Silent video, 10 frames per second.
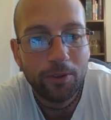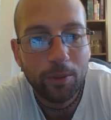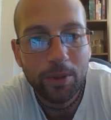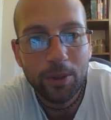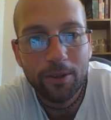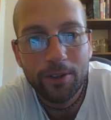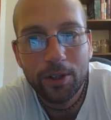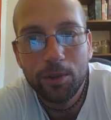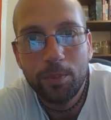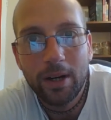were from the
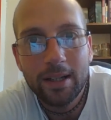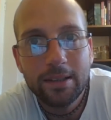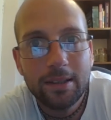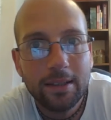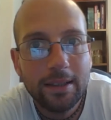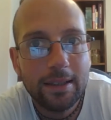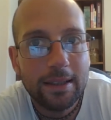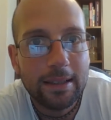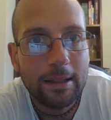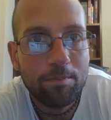UFOs, but actually
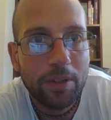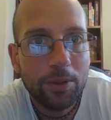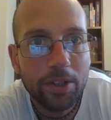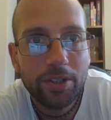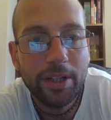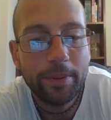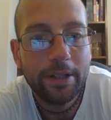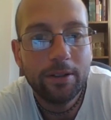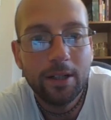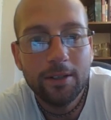it was the same
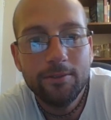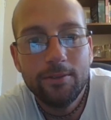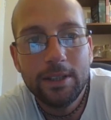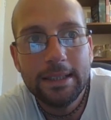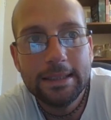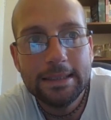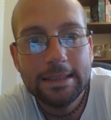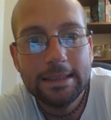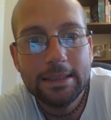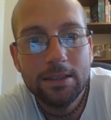aircraft
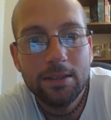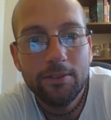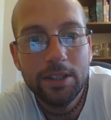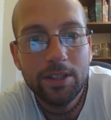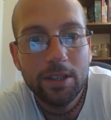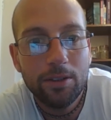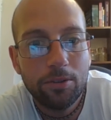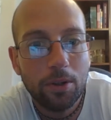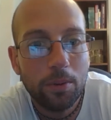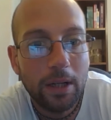that Da Vinci
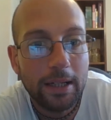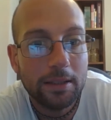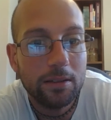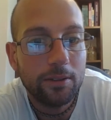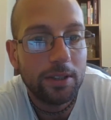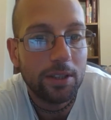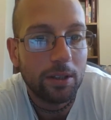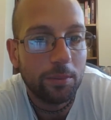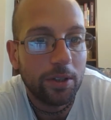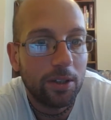drew, and Da Vinci
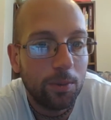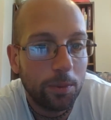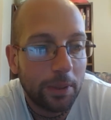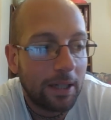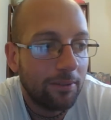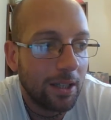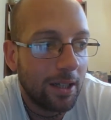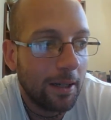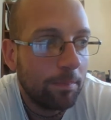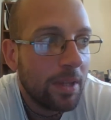himself was part of a
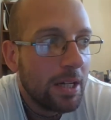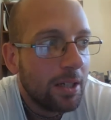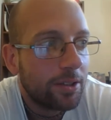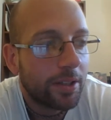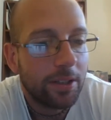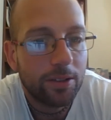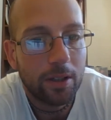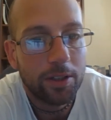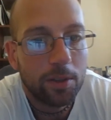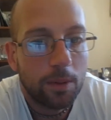line. So this
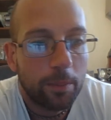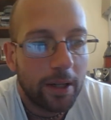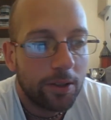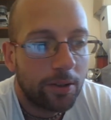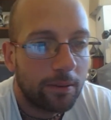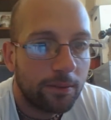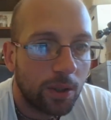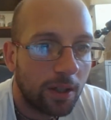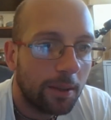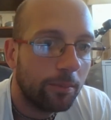knowledge has been passed on
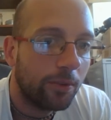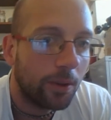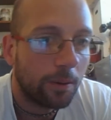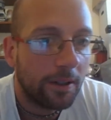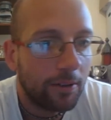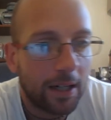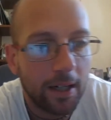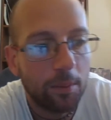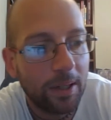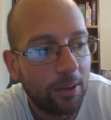through him, through either
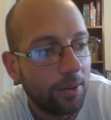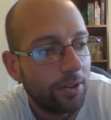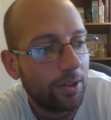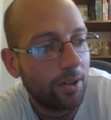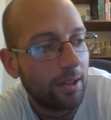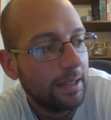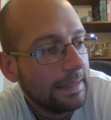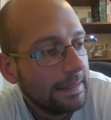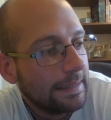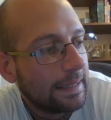higher powers or
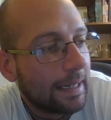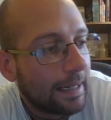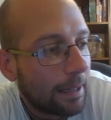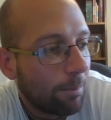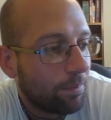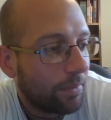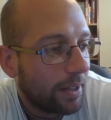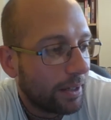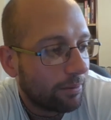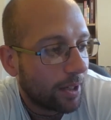
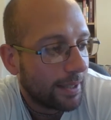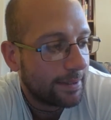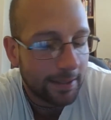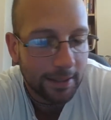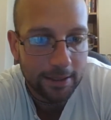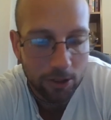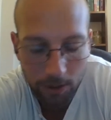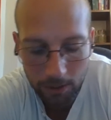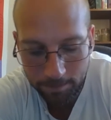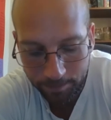in writing and
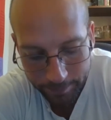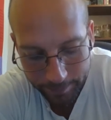so